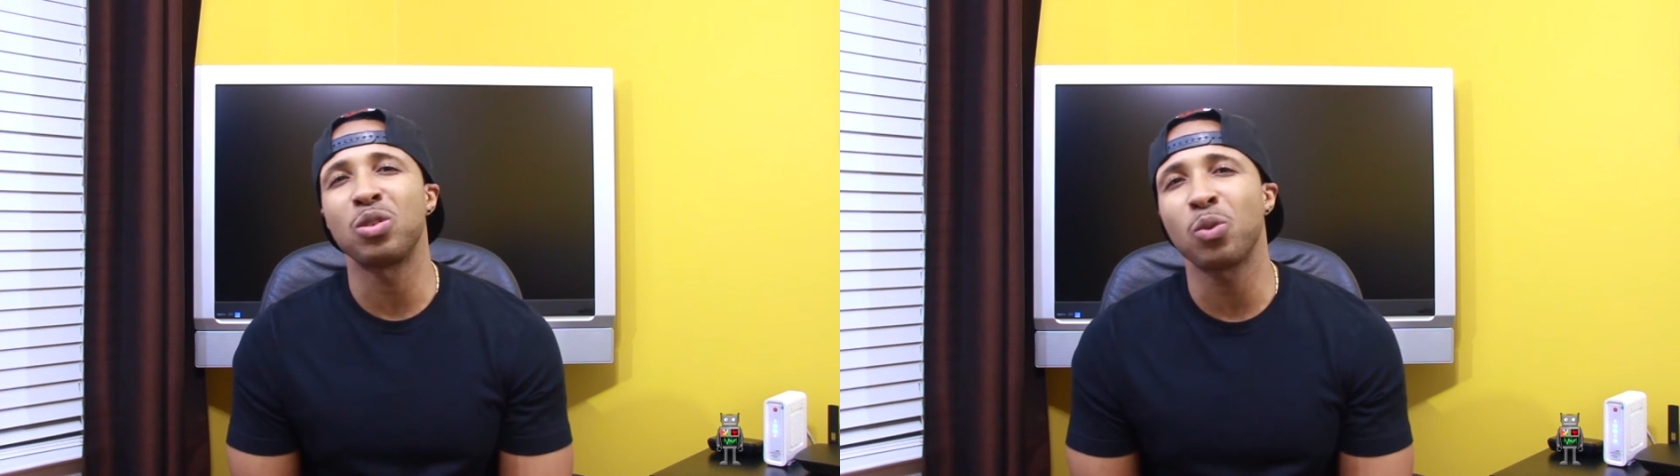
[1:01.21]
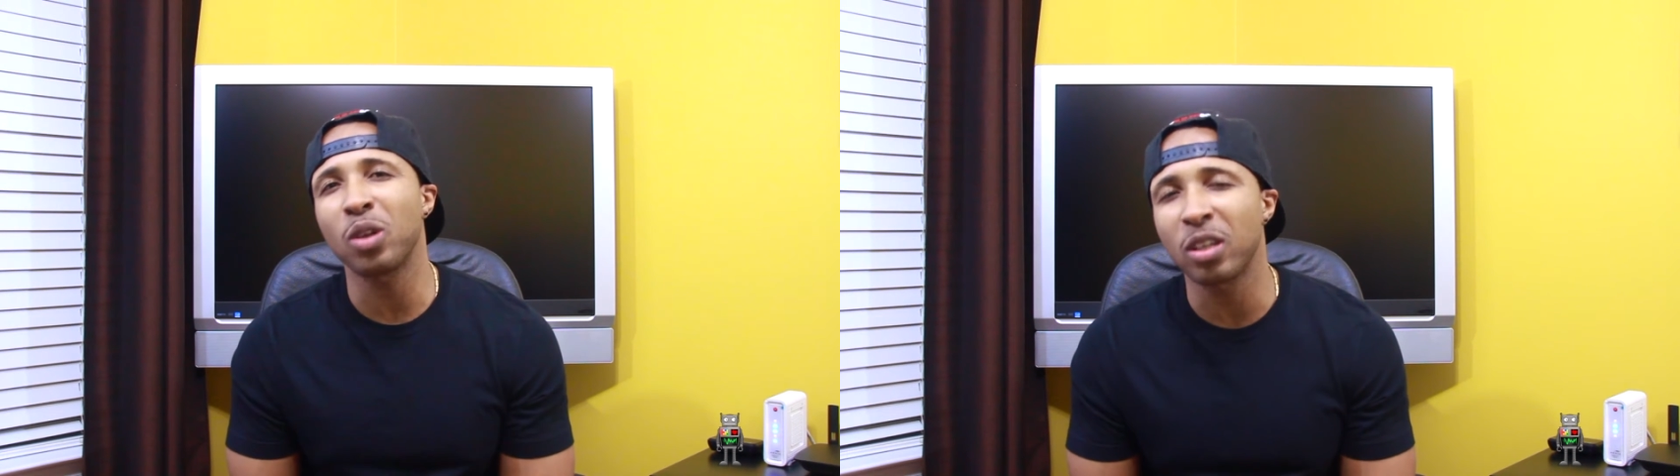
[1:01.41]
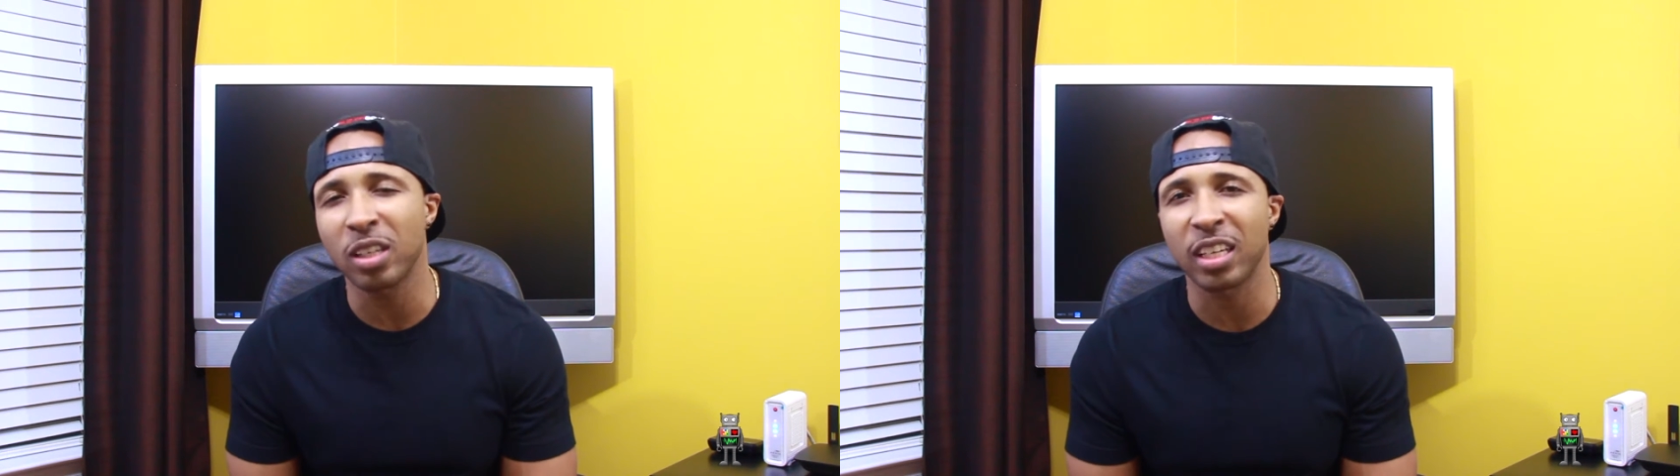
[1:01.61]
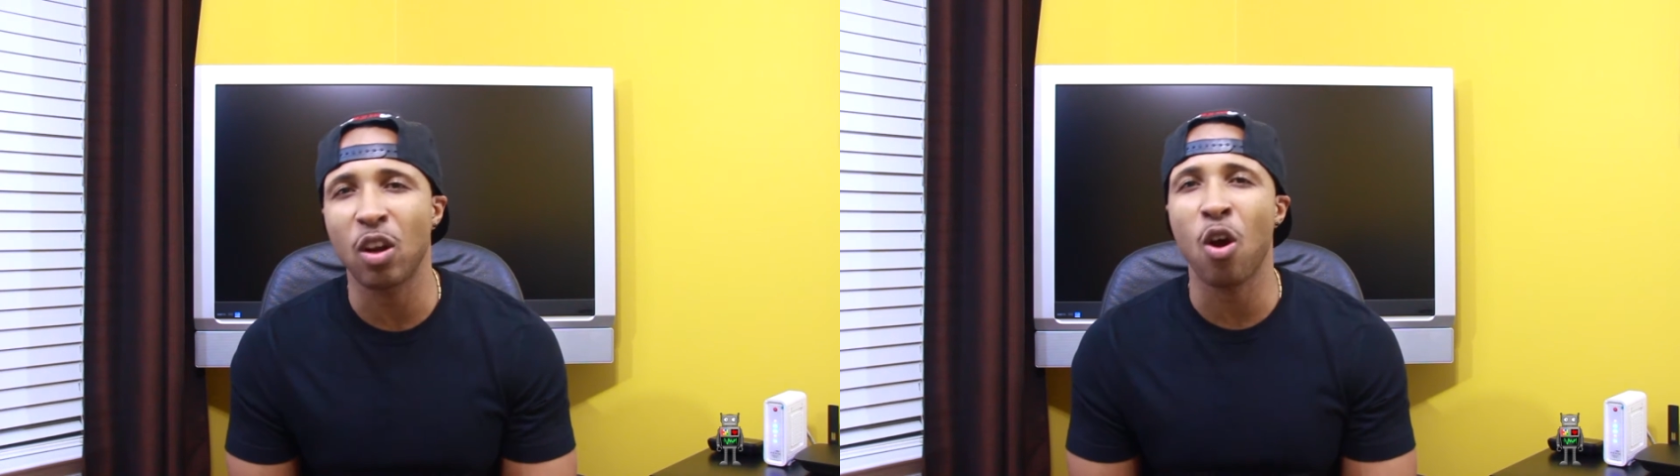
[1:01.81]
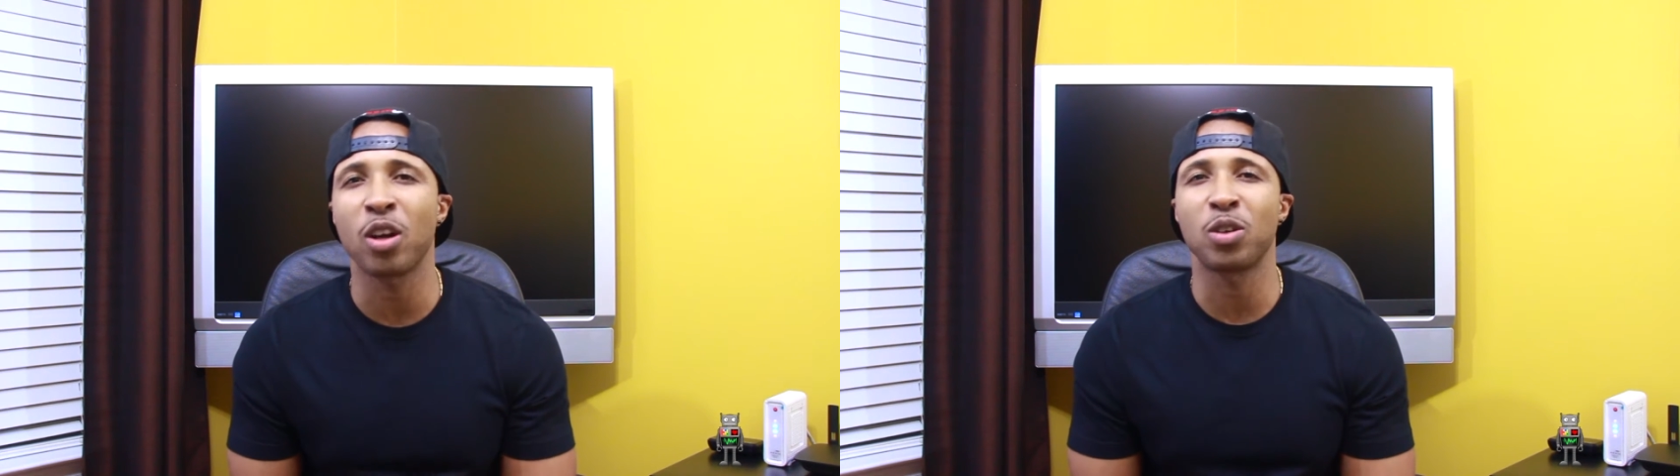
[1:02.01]
you want to look
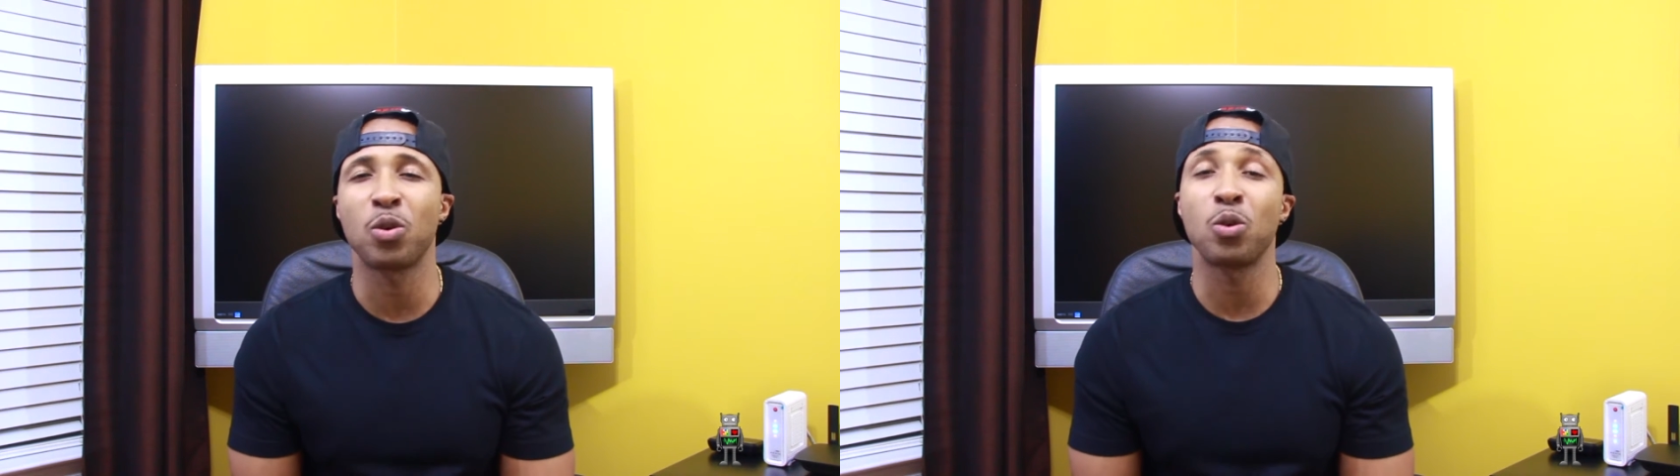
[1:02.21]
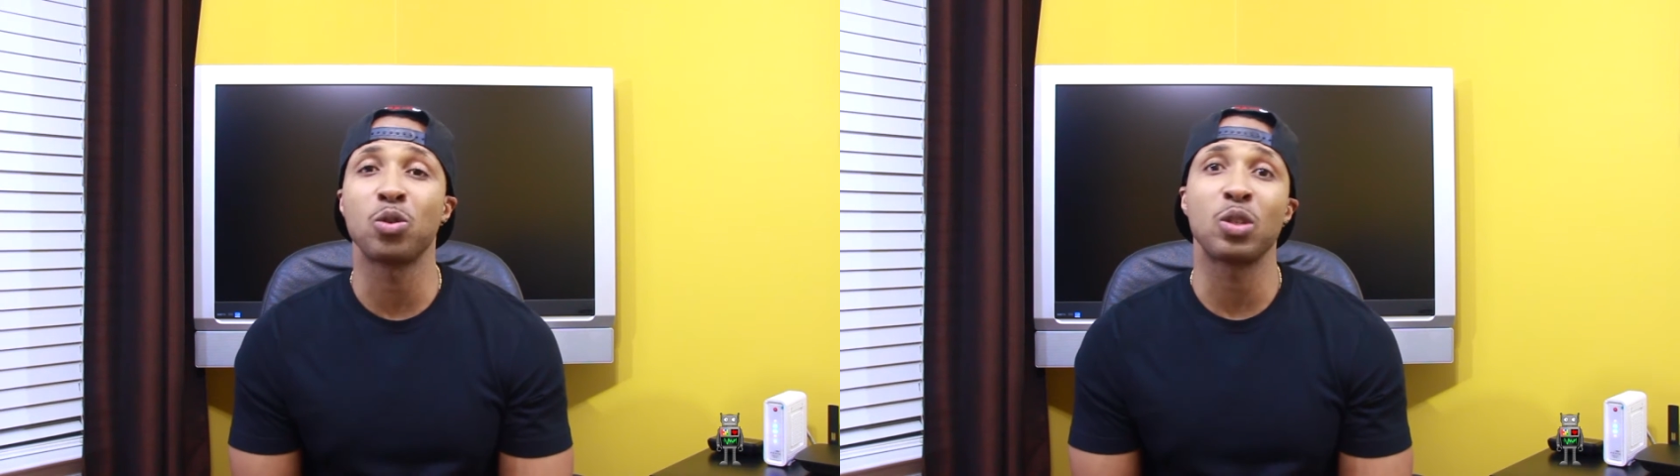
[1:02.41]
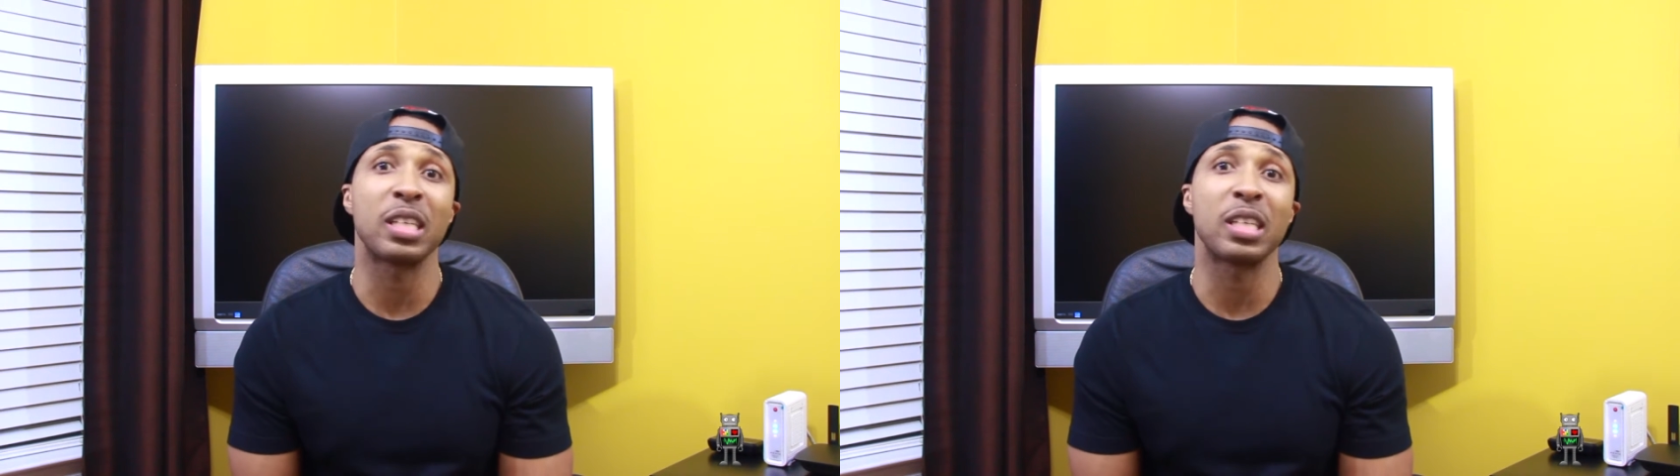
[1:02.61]
at articles,